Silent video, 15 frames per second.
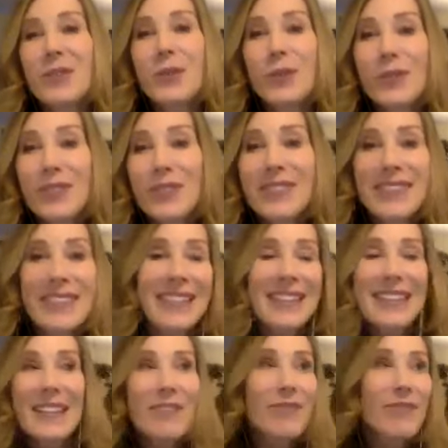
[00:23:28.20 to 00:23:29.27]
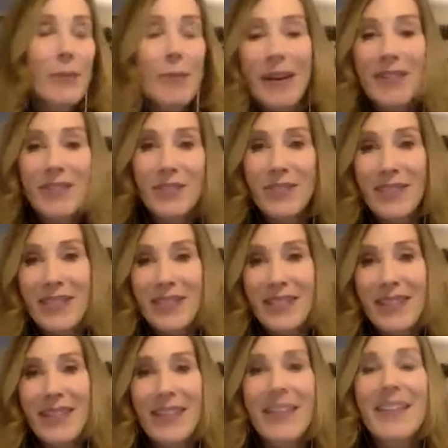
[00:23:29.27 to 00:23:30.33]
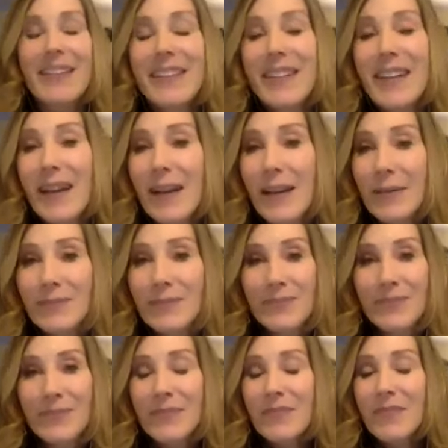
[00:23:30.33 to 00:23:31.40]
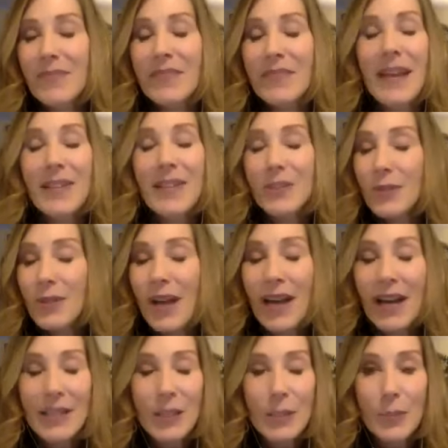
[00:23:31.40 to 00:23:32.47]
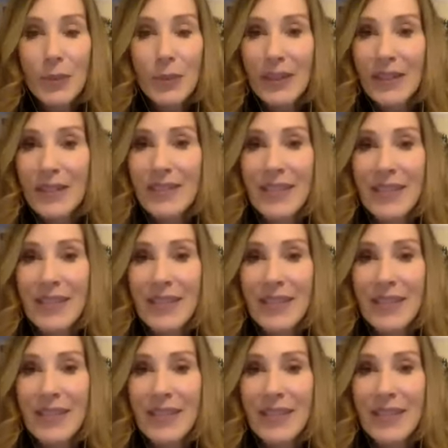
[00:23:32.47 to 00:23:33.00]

gorgeously lit from underneath, um, natural hot springs.